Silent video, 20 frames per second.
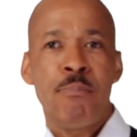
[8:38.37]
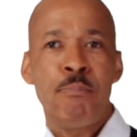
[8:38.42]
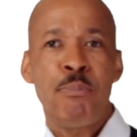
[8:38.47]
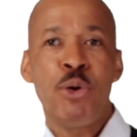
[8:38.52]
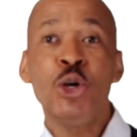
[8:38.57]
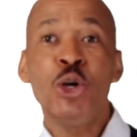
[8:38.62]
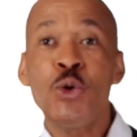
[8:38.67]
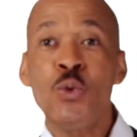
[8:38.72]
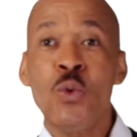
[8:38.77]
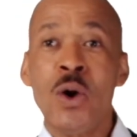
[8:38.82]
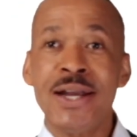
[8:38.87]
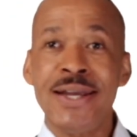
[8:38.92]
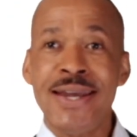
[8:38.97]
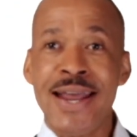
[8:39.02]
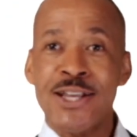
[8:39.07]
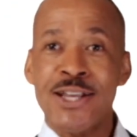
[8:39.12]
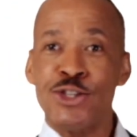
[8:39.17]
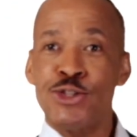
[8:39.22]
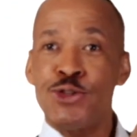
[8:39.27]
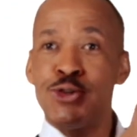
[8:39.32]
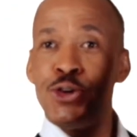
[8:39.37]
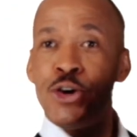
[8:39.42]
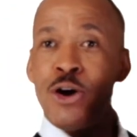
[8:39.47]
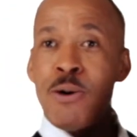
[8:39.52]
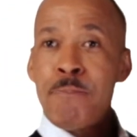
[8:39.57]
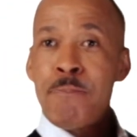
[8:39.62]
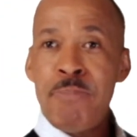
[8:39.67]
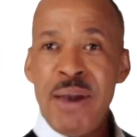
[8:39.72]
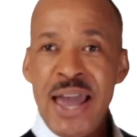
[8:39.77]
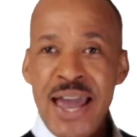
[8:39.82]
Put one next to
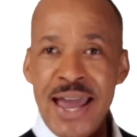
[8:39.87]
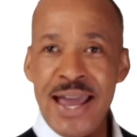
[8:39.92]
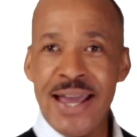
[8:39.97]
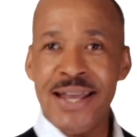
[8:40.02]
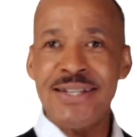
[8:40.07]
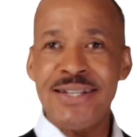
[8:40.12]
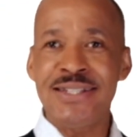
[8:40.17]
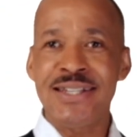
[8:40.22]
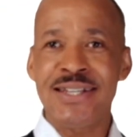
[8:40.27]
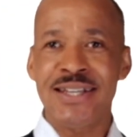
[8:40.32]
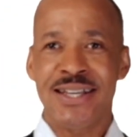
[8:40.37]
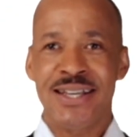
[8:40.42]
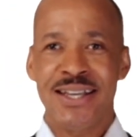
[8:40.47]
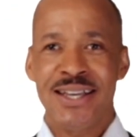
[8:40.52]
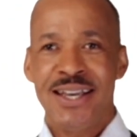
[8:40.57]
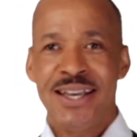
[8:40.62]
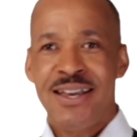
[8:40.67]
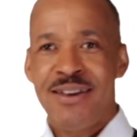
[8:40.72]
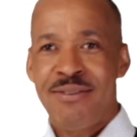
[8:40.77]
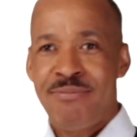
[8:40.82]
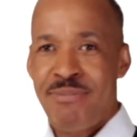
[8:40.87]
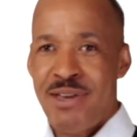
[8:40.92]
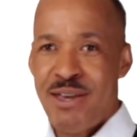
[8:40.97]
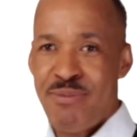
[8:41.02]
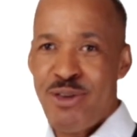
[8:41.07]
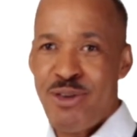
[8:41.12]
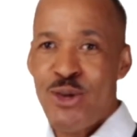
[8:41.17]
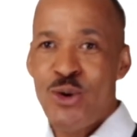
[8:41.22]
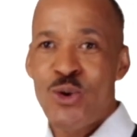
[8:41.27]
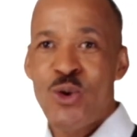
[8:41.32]
your bed.
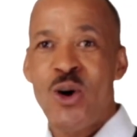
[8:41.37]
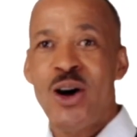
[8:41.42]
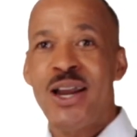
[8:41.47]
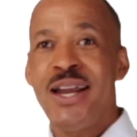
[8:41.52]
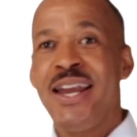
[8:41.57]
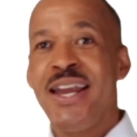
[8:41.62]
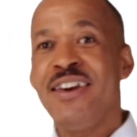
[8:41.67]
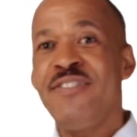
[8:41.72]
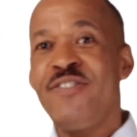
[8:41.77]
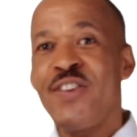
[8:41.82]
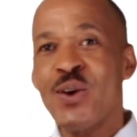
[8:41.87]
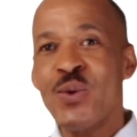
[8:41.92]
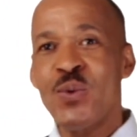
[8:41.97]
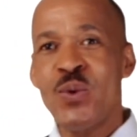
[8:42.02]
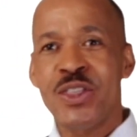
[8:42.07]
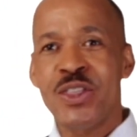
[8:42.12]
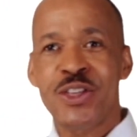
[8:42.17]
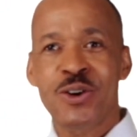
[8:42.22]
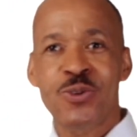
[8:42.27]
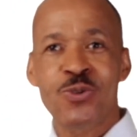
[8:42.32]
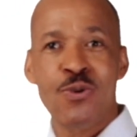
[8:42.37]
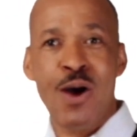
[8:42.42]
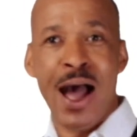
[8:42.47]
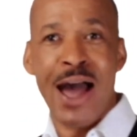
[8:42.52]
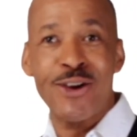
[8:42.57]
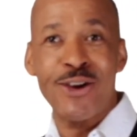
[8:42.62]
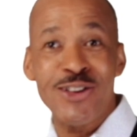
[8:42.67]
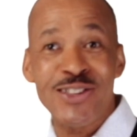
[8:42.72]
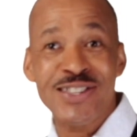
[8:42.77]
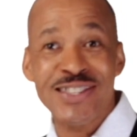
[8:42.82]
Maybe you are living with a
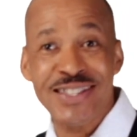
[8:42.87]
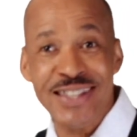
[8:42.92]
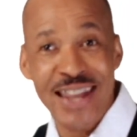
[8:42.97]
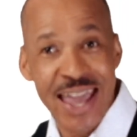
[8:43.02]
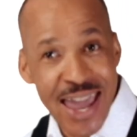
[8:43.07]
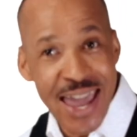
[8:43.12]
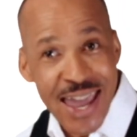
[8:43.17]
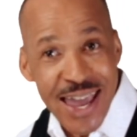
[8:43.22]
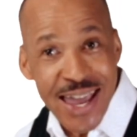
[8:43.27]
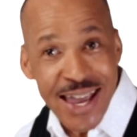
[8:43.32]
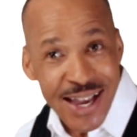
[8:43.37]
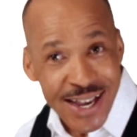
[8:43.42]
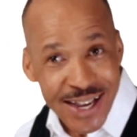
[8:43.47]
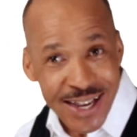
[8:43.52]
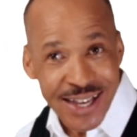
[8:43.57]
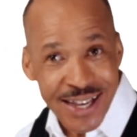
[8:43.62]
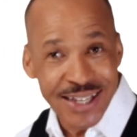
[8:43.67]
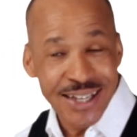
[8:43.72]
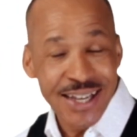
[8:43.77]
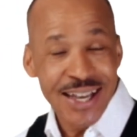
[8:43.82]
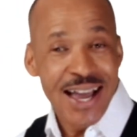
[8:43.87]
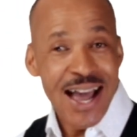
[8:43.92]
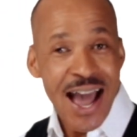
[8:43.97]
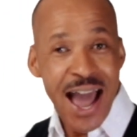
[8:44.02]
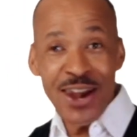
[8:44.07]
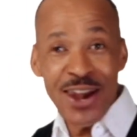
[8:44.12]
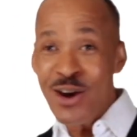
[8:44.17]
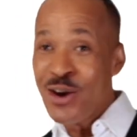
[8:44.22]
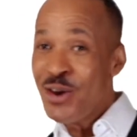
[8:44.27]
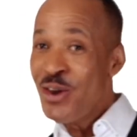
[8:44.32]
rattlesnake.
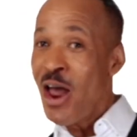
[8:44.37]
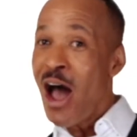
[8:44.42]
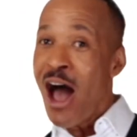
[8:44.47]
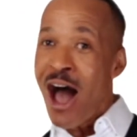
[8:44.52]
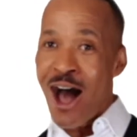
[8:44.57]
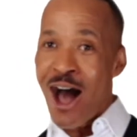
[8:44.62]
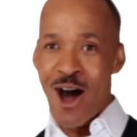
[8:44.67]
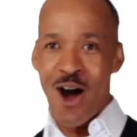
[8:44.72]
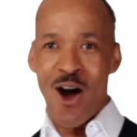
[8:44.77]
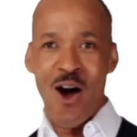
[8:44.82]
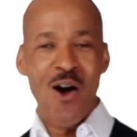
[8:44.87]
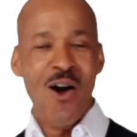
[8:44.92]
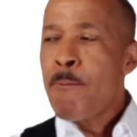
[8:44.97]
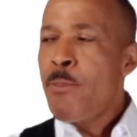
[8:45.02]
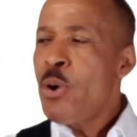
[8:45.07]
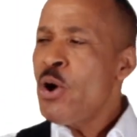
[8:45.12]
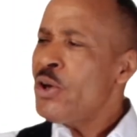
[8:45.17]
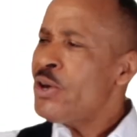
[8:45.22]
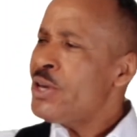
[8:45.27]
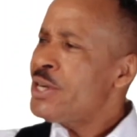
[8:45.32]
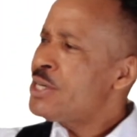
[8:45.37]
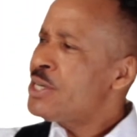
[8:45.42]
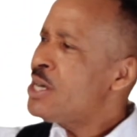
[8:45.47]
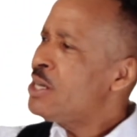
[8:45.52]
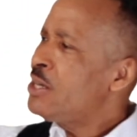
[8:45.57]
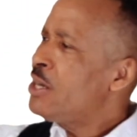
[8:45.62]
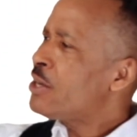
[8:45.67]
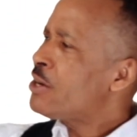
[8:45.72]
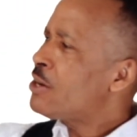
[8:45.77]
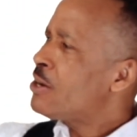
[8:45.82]
I don't know. Put the
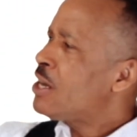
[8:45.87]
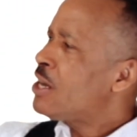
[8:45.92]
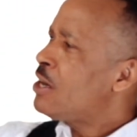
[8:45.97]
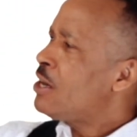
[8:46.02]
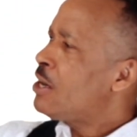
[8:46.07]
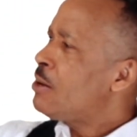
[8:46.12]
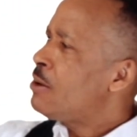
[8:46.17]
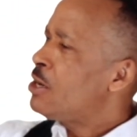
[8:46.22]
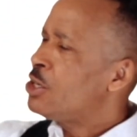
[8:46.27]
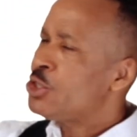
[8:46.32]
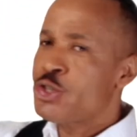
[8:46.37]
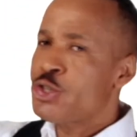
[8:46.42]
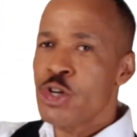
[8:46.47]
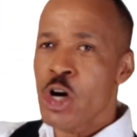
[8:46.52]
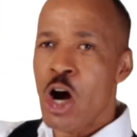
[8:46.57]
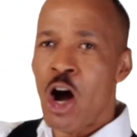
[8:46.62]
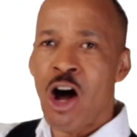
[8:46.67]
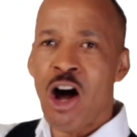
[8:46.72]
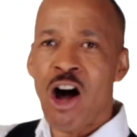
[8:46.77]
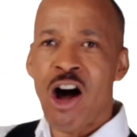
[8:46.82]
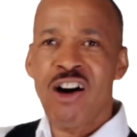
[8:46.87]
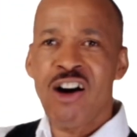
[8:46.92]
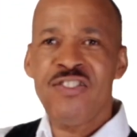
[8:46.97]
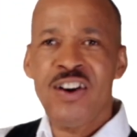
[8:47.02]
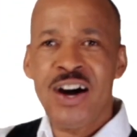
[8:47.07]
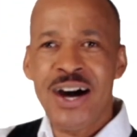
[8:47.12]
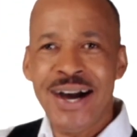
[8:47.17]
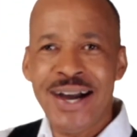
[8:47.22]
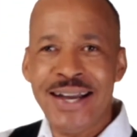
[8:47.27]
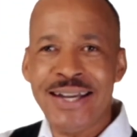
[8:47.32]
little jar of
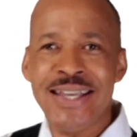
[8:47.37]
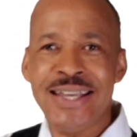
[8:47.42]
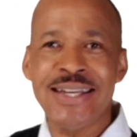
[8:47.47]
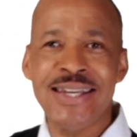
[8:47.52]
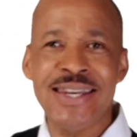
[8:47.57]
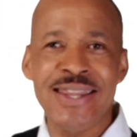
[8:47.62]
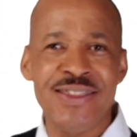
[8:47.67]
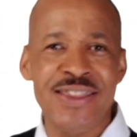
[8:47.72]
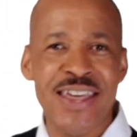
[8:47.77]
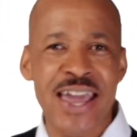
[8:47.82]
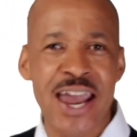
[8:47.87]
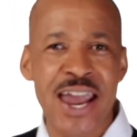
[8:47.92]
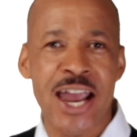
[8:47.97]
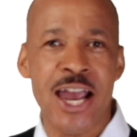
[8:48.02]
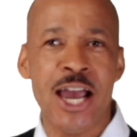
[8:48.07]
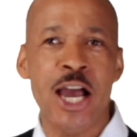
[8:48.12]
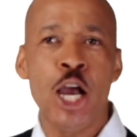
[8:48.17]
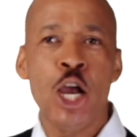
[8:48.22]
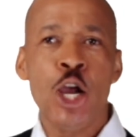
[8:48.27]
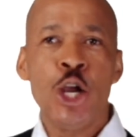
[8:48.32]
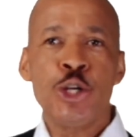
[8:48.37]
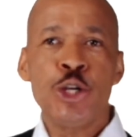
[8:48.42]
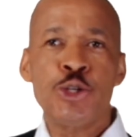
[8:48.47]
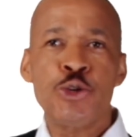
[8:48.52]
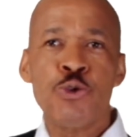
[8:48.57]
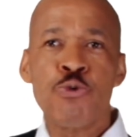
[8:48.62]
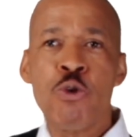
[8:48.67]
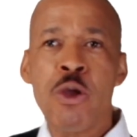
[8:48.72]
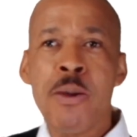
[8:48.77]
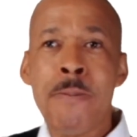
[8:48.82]
honey there
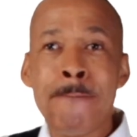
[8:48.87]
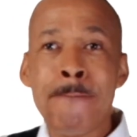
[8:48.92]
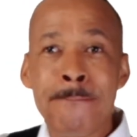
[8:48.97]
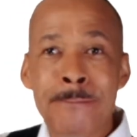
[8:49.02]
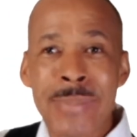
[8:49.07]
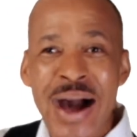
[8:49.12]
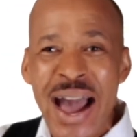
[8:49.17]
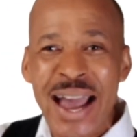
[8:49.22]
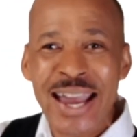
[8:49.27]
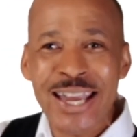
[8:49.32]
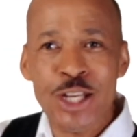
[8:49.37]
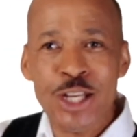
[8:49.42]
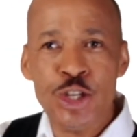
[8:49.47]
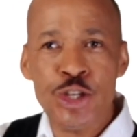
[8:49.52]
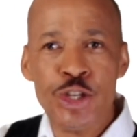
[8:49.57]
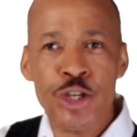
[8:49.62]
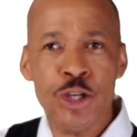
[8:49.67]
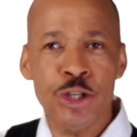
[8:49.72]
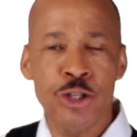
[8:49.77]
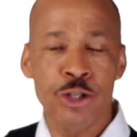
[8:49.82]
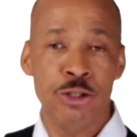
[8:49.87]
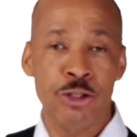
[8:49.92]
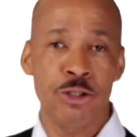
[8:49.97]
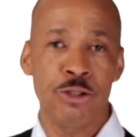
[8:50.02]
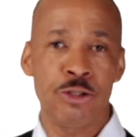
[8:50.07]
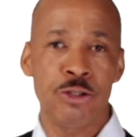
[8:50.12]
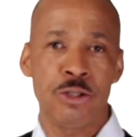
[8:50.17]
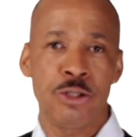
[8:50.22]
to remind you